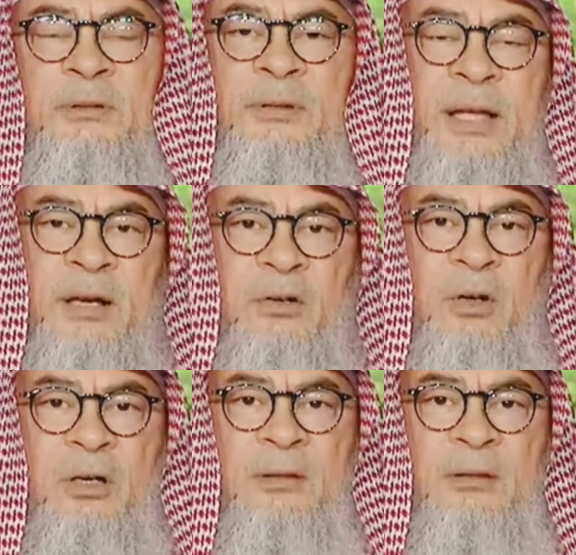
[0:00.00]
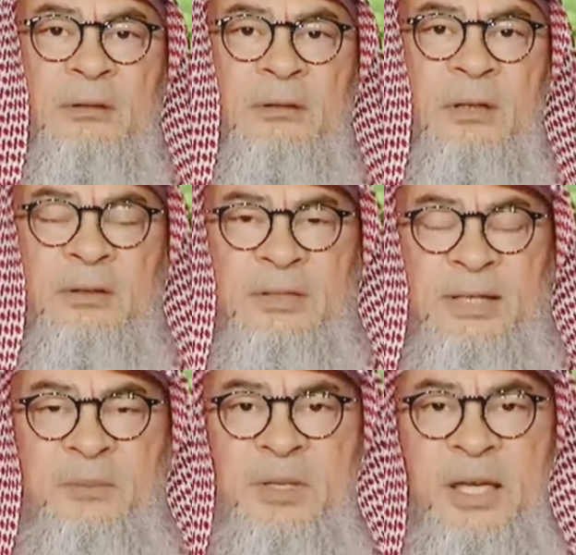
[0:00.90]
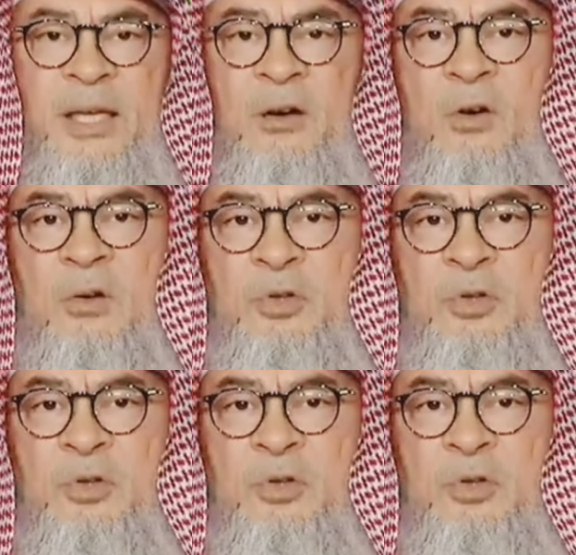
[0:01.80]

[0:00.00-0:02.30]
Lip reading: later on the same day or